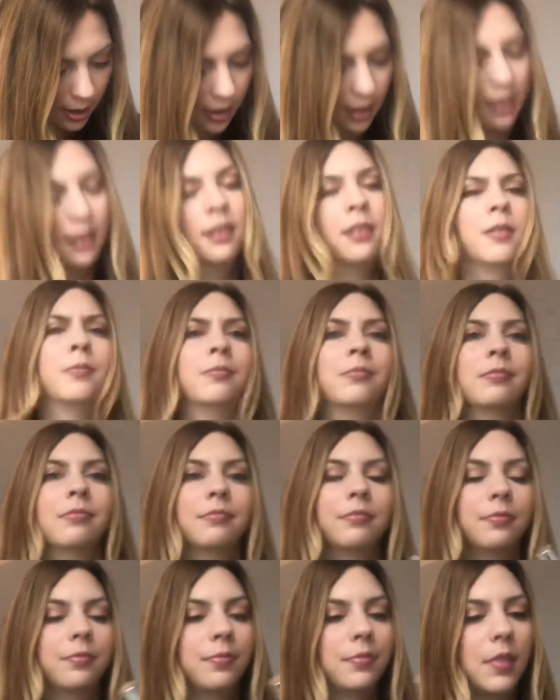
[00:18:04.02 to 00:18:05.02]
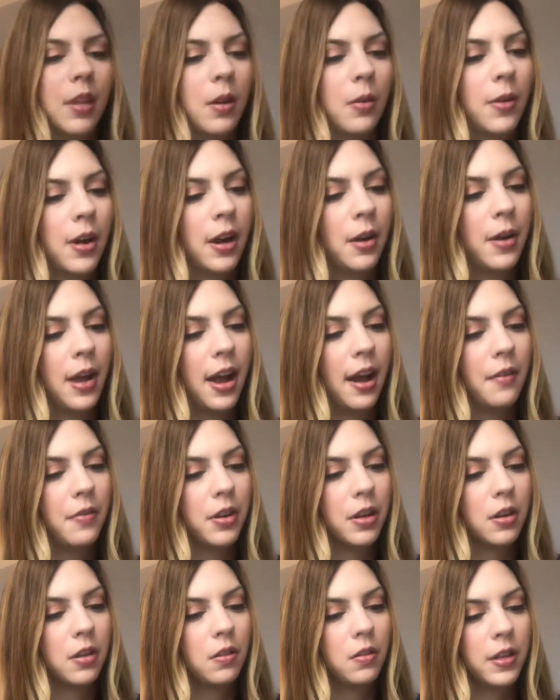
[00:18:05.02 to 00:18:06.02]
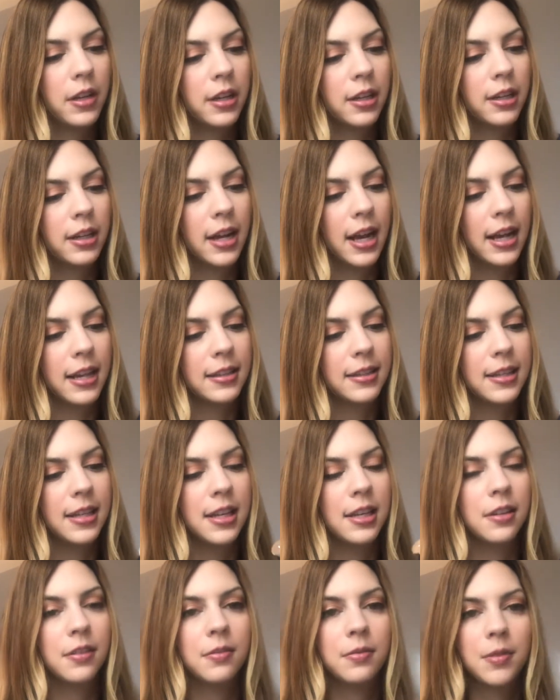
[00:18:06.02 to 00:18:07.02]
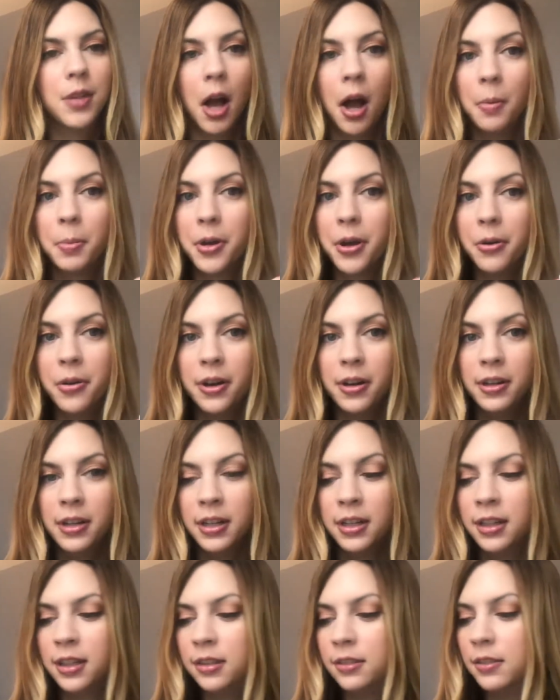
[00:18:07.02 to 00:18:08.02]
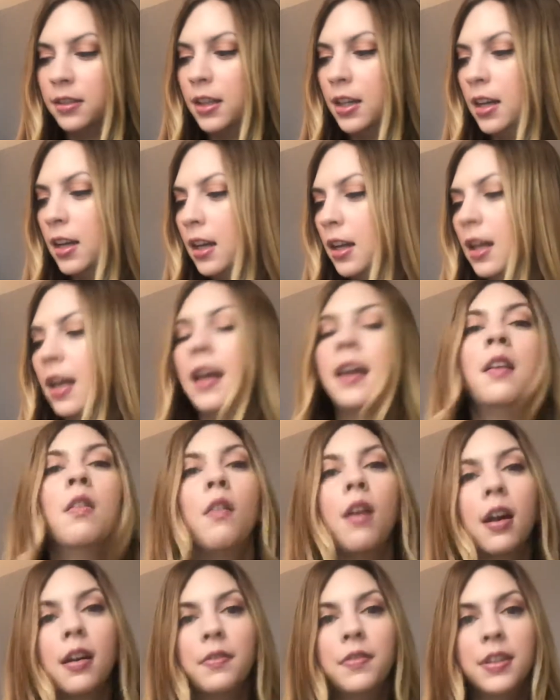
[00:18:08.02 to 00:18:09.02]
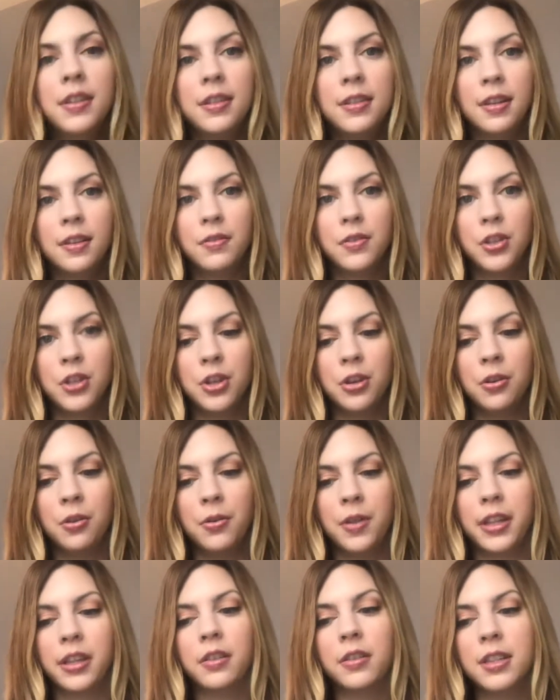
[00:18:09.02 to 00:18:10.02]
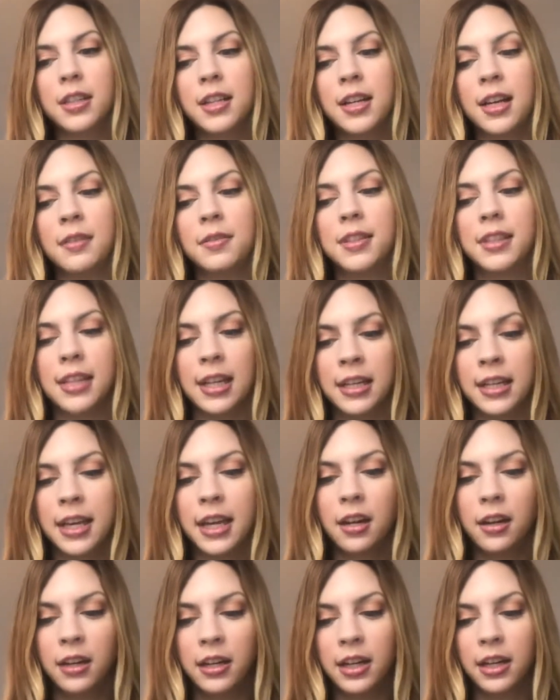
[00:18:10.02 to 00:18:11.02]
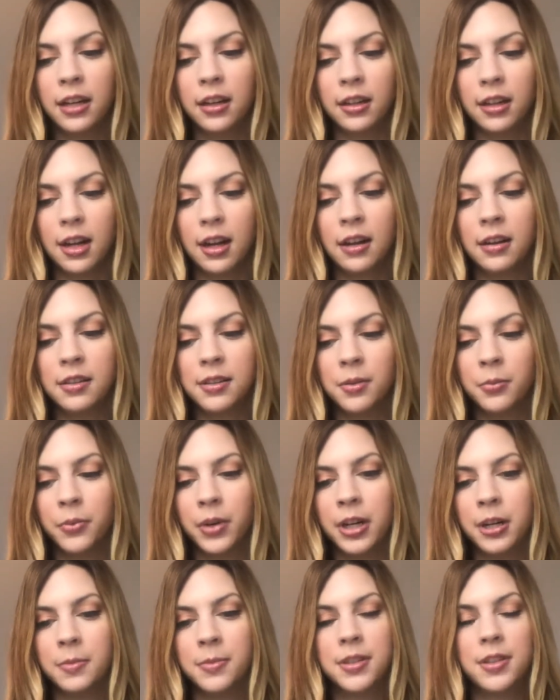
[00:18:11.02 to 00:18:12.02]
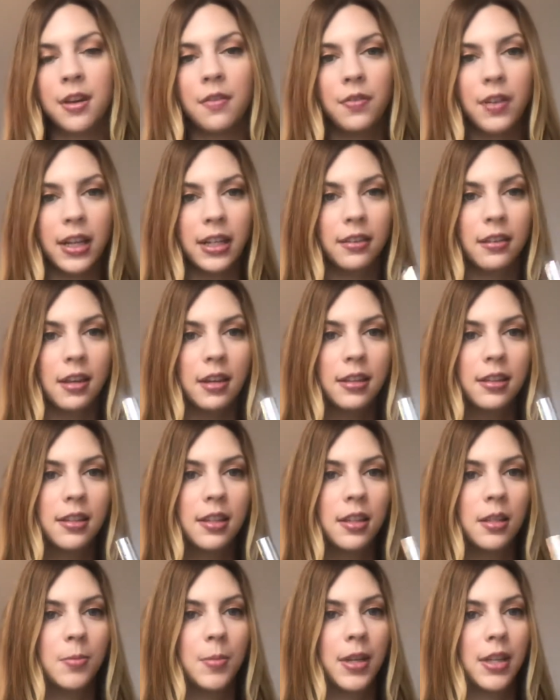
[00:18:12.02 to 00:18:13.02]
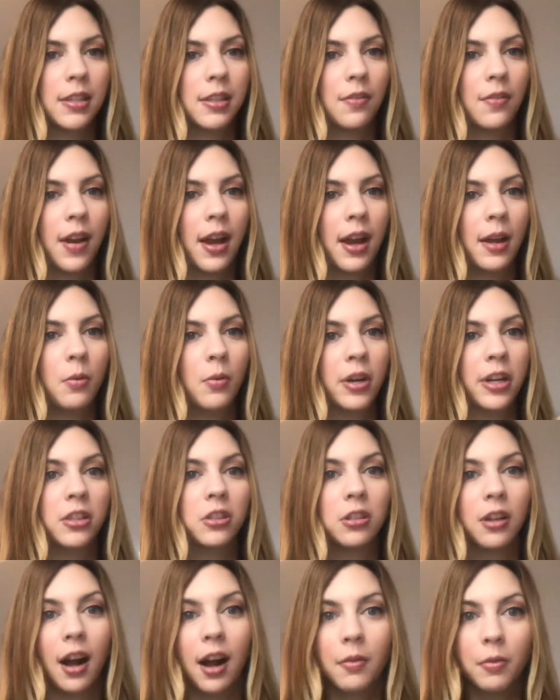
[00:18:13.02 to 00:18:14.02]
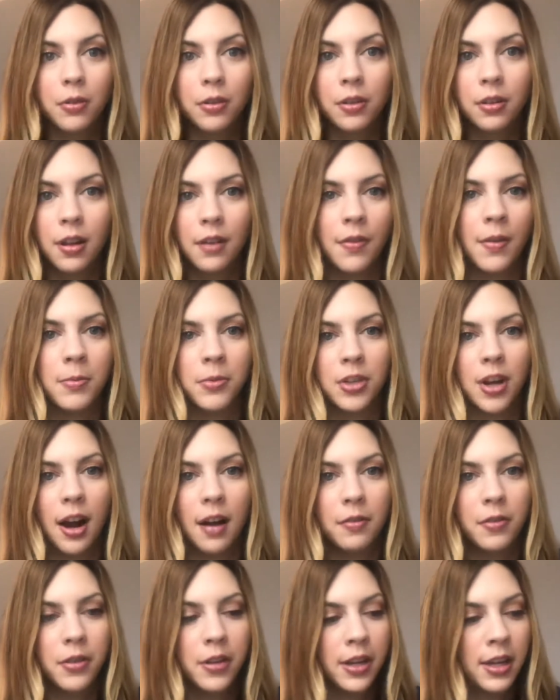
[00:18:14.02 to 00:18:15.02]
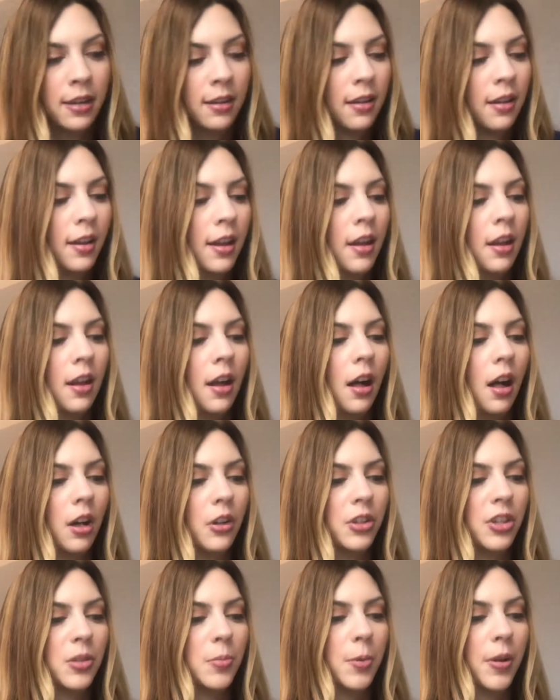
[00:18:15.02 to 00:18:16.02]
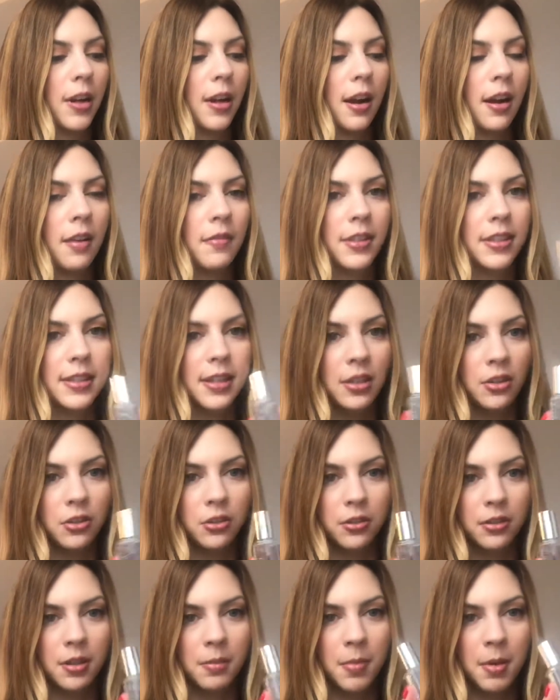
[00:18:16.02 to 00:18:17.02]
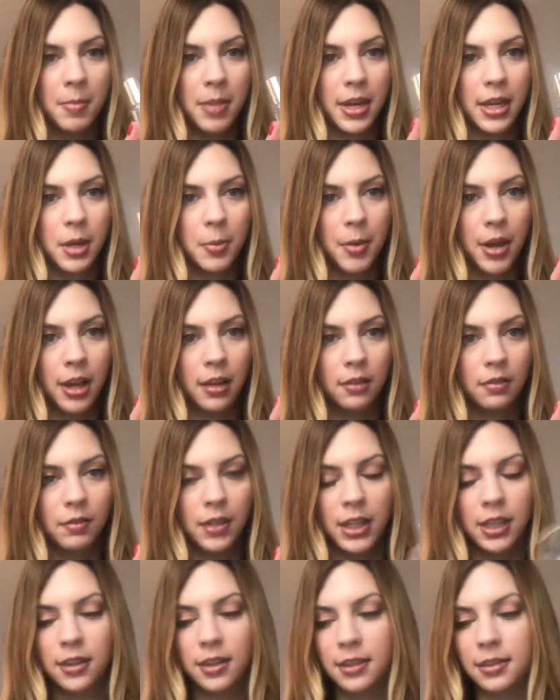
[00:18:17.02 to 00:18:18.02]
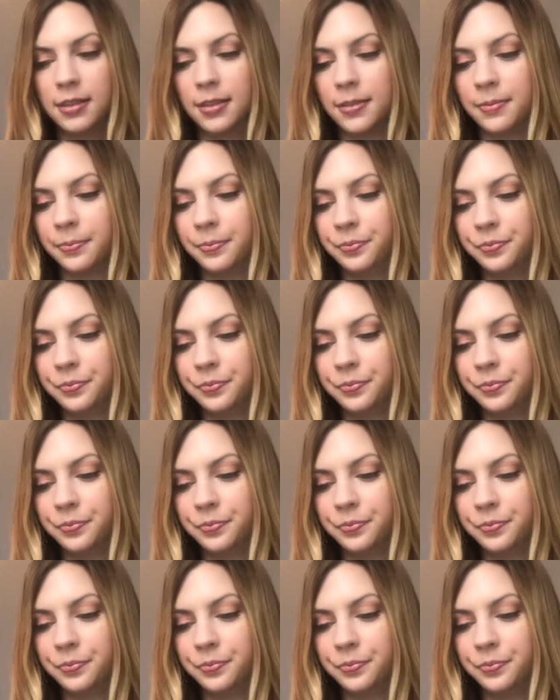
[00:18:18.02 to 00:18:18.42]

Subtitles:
Wow, I have a clear Essie top coat in here. And a lot of this stuff too, like the reason I have skincare in here and kind of some random stuff like this is because if I want to travel, if I'm traveling, I'll just put kind of essentials in my makeup bag like this.